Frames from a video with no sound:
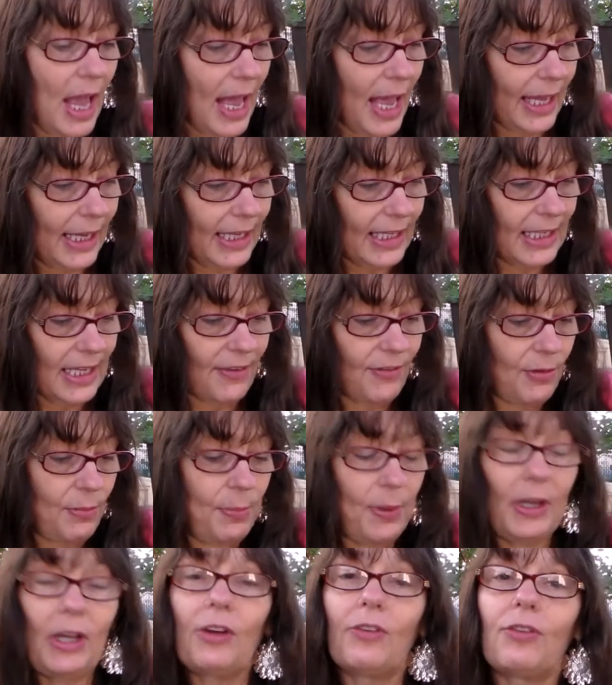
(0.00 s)
I can never
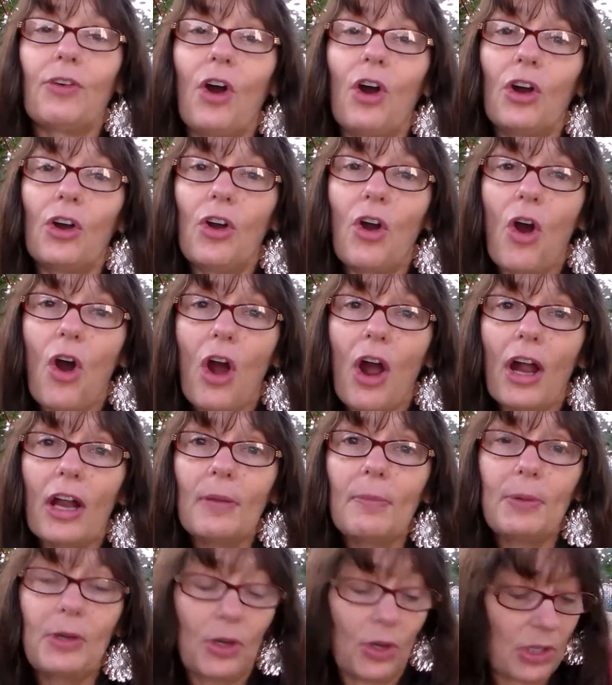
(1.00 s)
pick a wrong
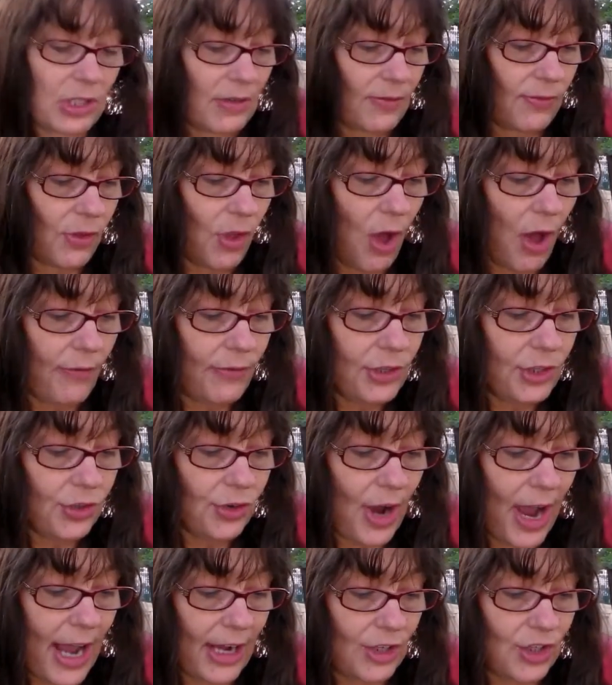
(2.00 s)
card because of law of
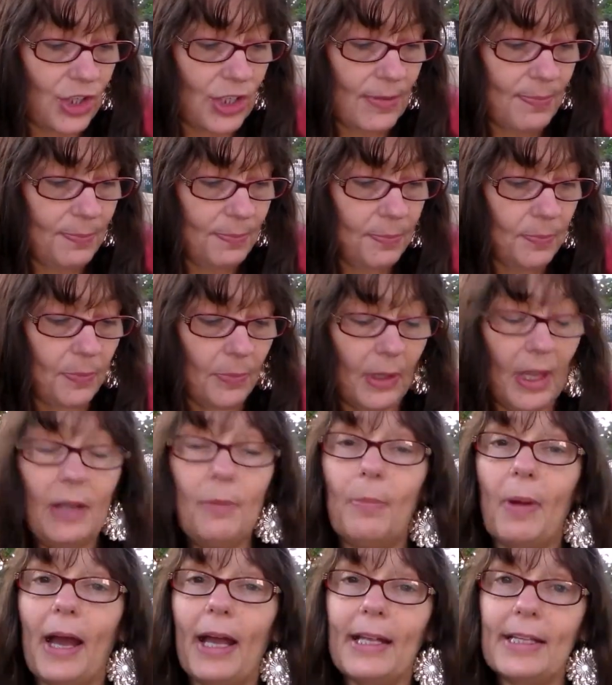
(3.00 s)
attraction
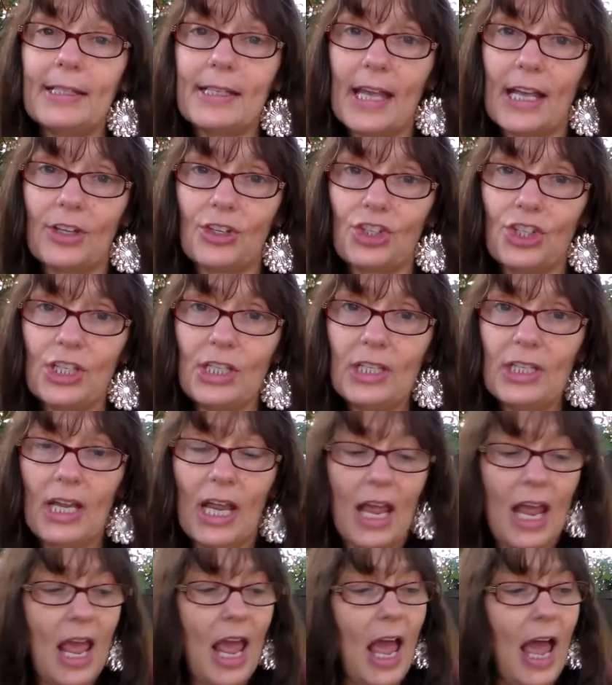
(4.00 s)
my intention.
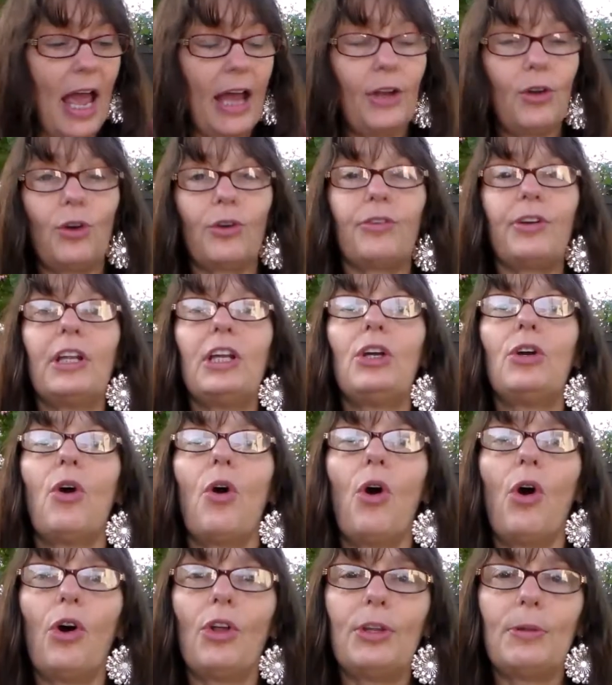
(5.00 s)
I'd already
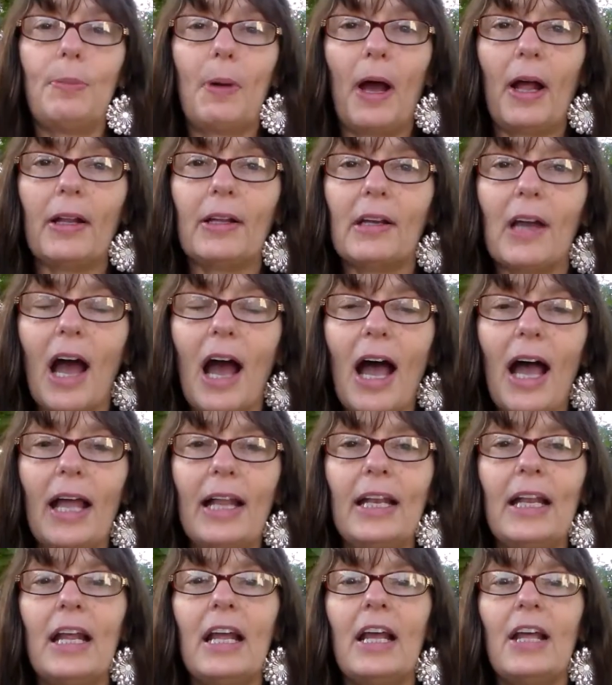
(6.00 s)
called upon
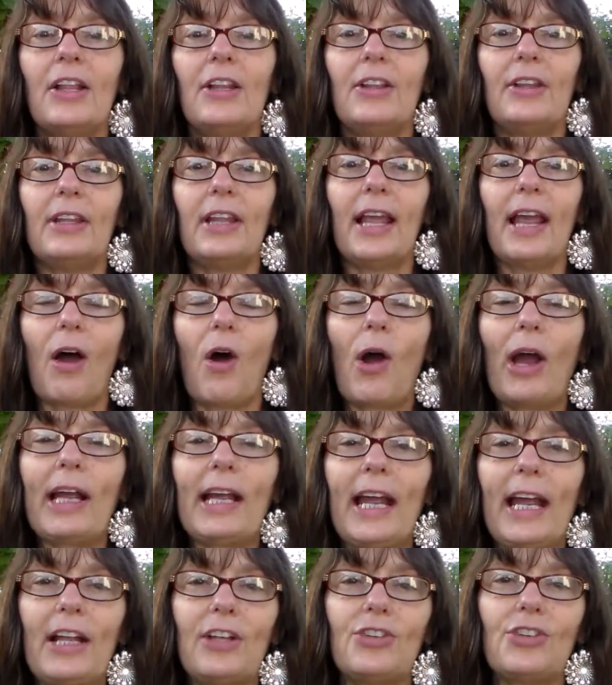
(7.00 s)
God, the
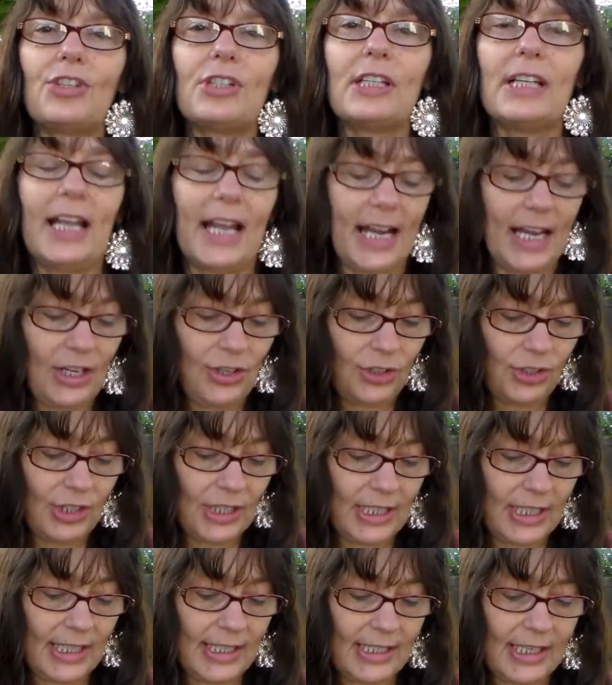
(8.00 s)
archangels, the angels,
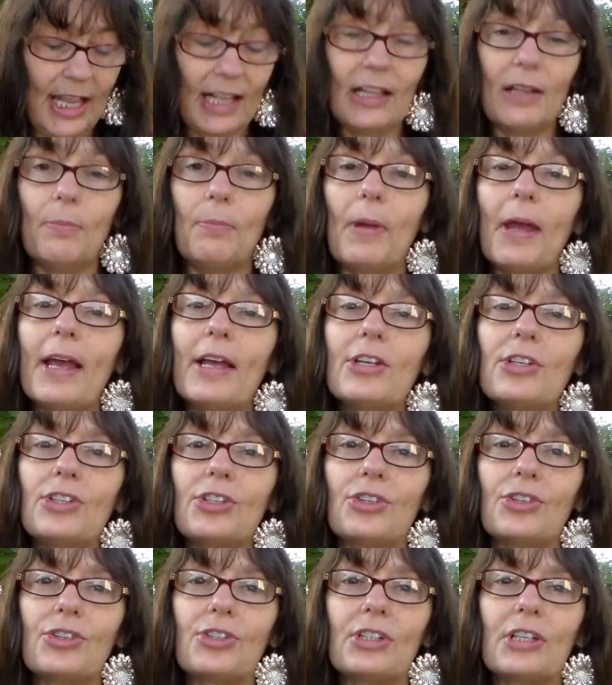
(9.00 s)
and the ascendant
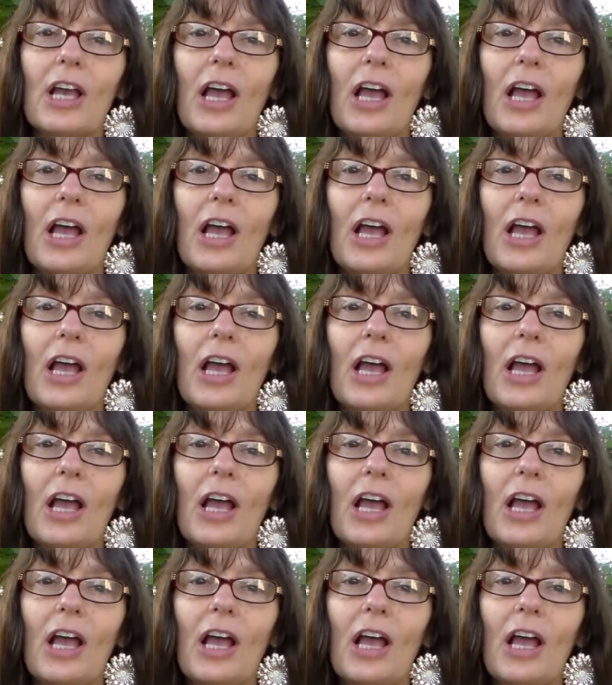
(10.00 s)
masters